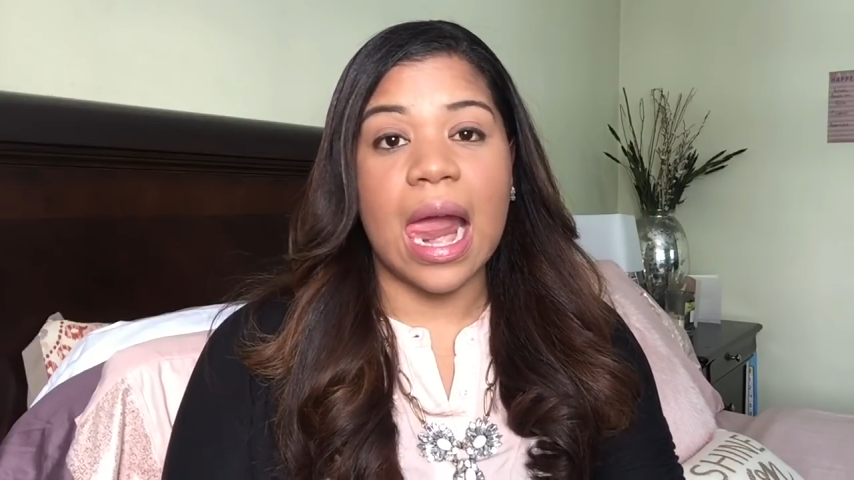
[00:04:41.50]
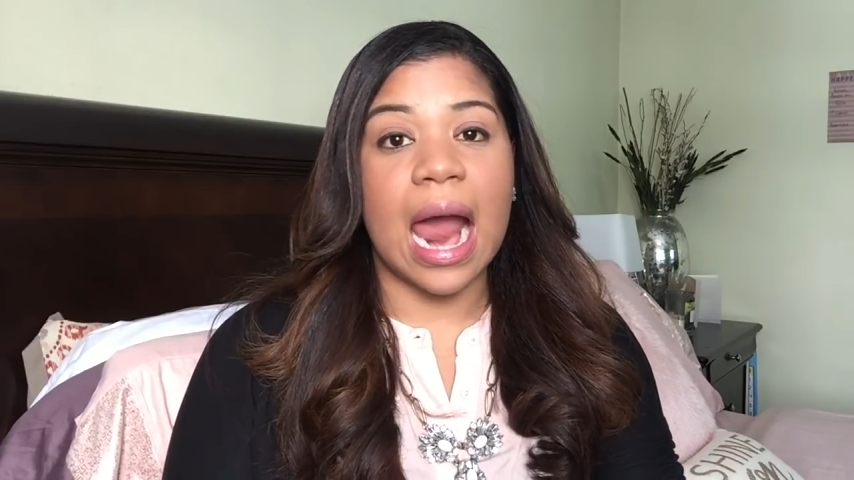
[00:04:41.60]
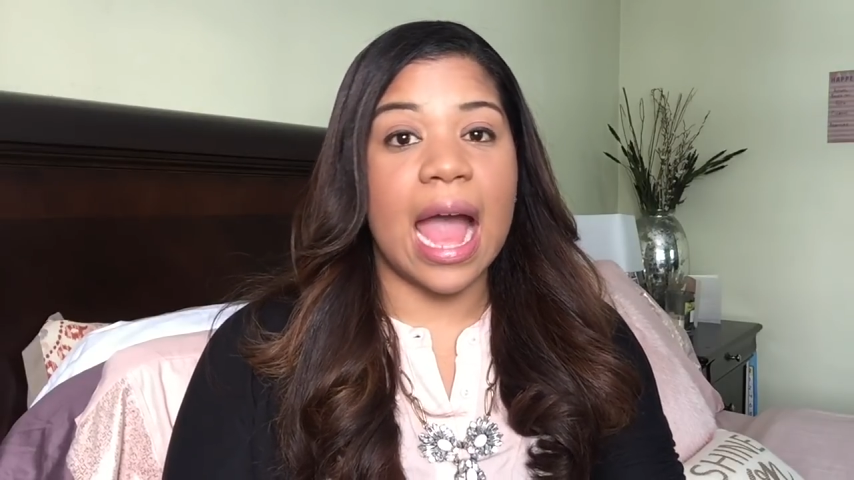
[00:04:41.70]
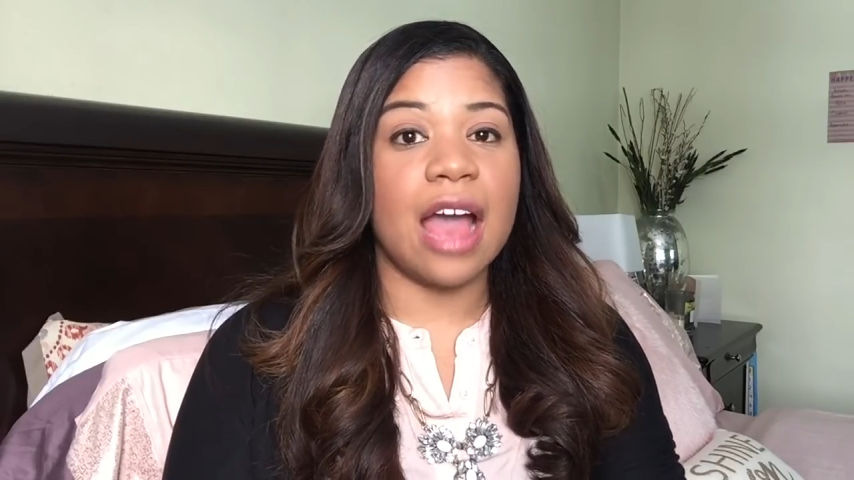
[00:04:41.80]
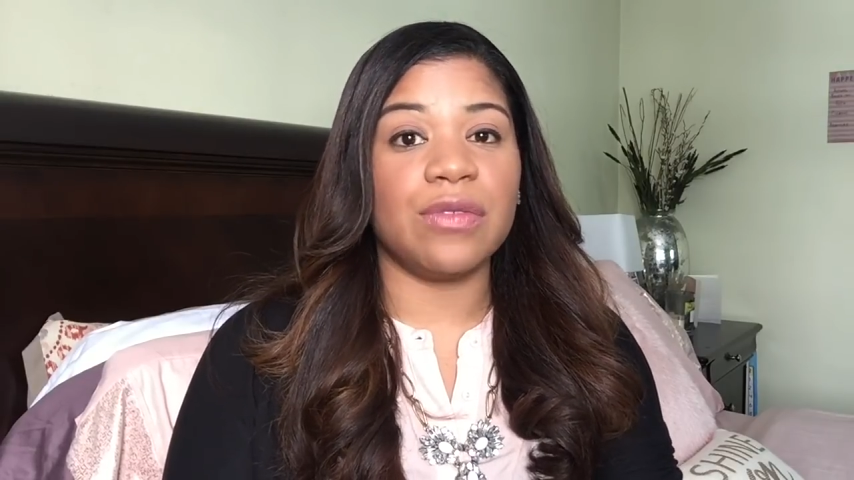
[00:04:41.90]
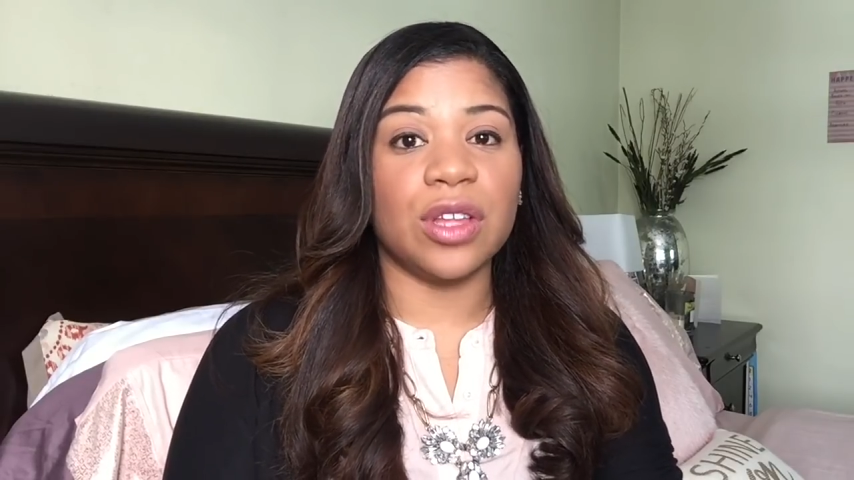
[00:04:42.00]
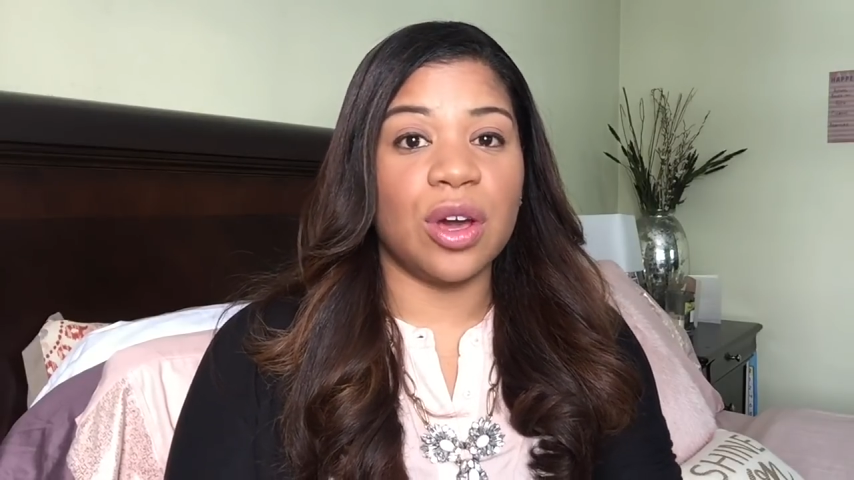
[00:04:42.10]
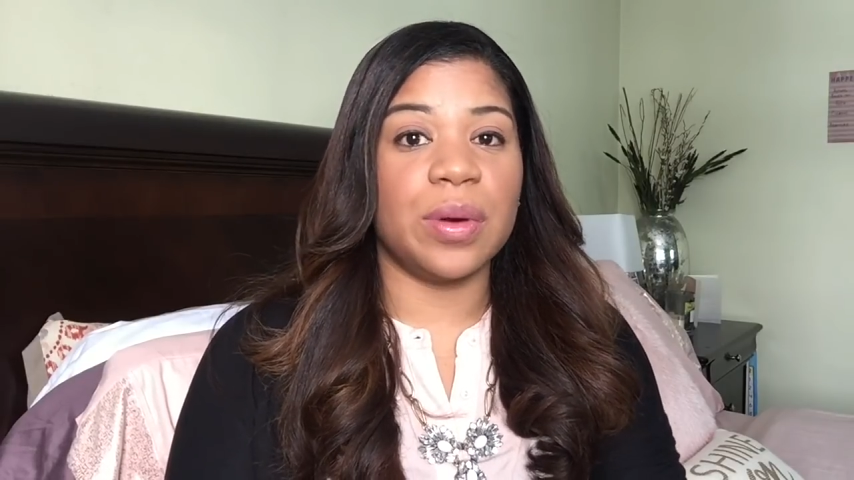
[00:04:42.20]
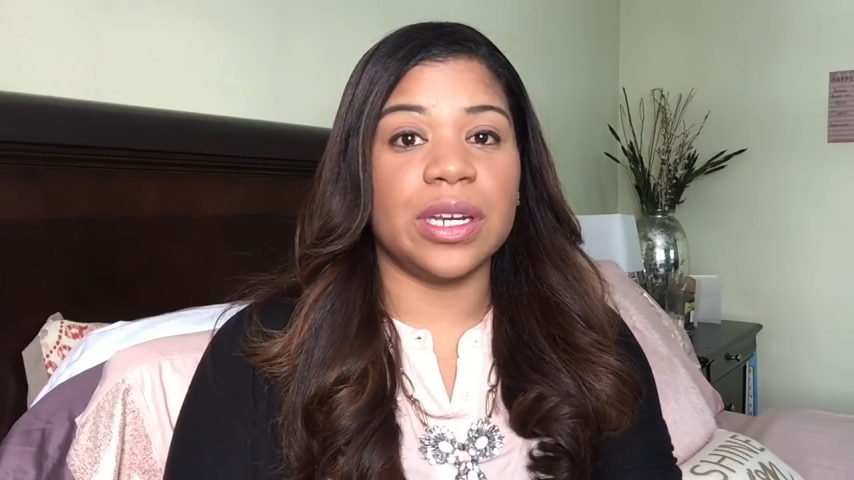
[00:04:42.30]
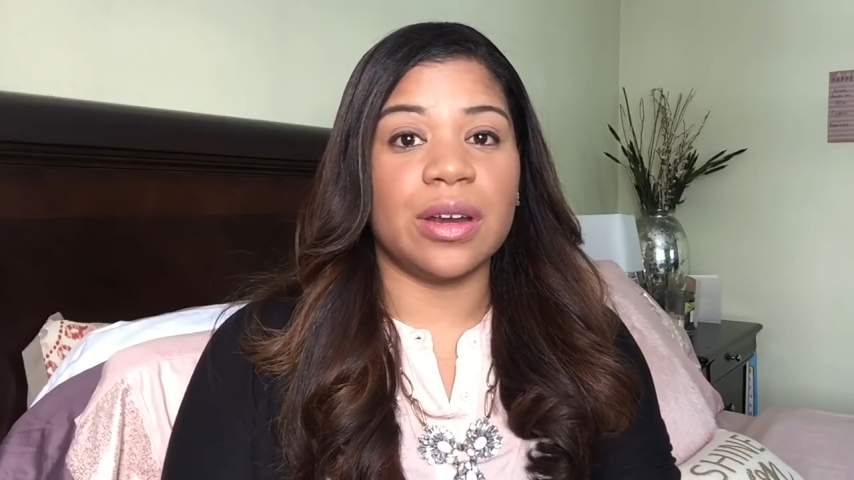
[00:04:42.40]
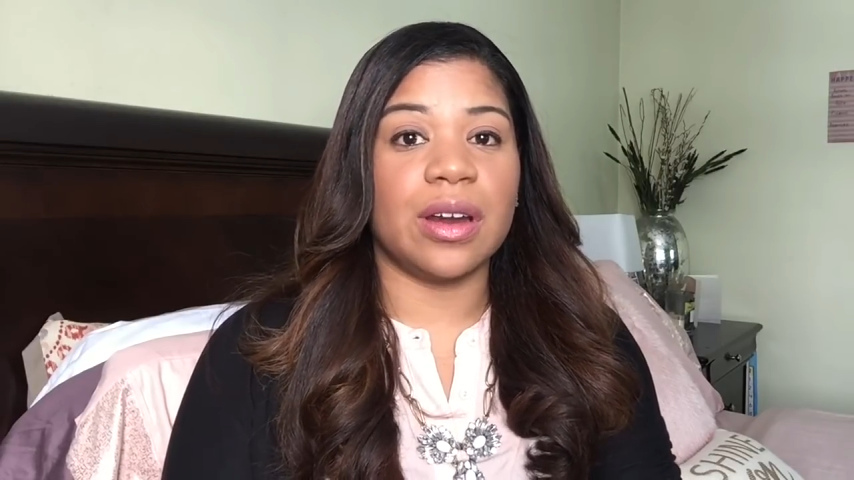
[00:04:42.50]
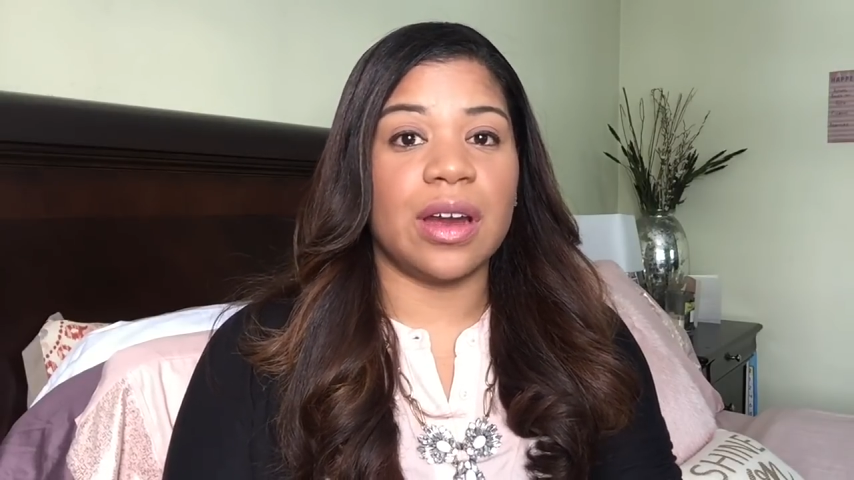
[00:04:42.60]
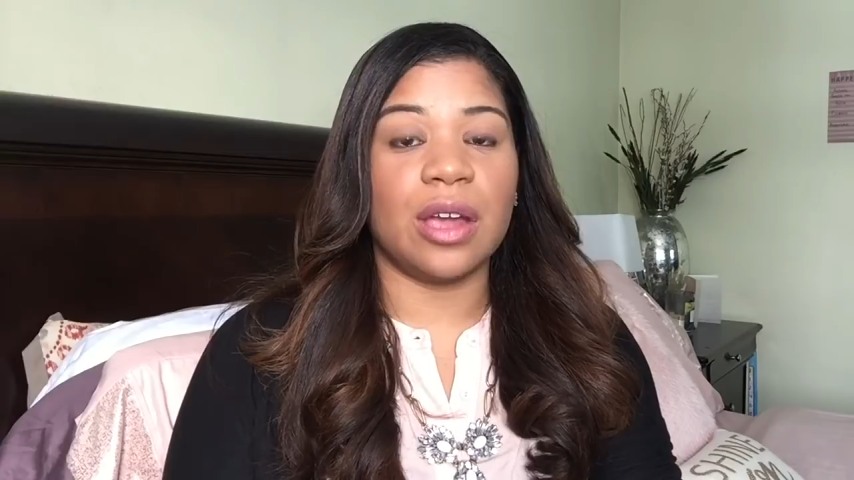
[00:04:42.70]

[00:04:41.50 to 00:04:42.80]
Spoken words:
I have to go in there